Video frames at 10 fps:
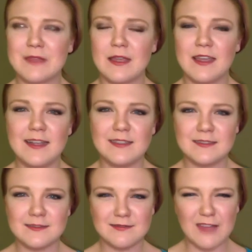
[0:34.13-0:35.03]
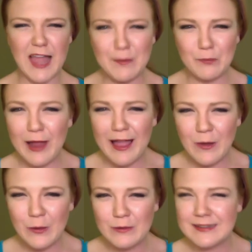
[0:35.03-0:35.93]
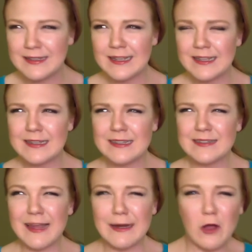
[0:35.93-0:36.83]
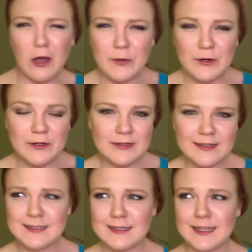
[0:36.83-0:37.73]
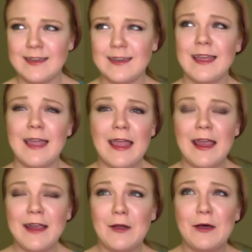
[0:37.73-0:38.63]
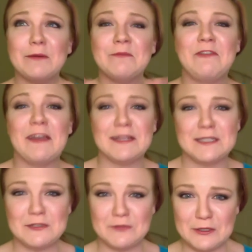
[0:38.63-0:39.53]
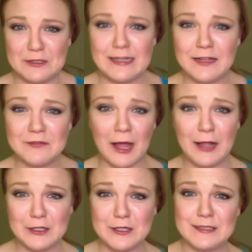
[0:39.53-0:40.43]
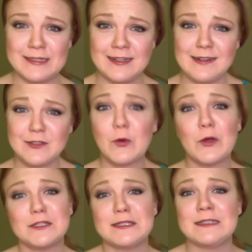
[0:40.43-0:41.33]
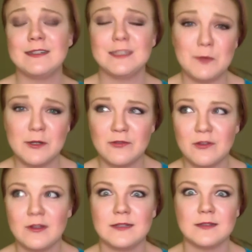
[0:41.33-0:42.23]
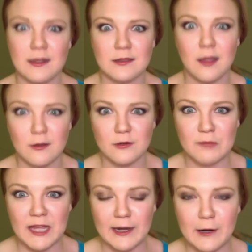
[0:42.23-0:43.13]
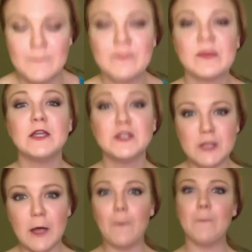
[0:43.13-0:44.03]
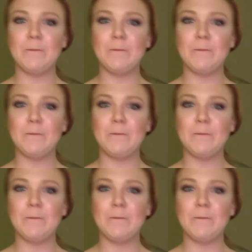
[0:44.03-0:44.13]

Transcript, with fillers: it's light brown, light auburn. It's like an autumn festival of colors, and it is gorgeous, and it is beautiful, and it is not the color of my hair. So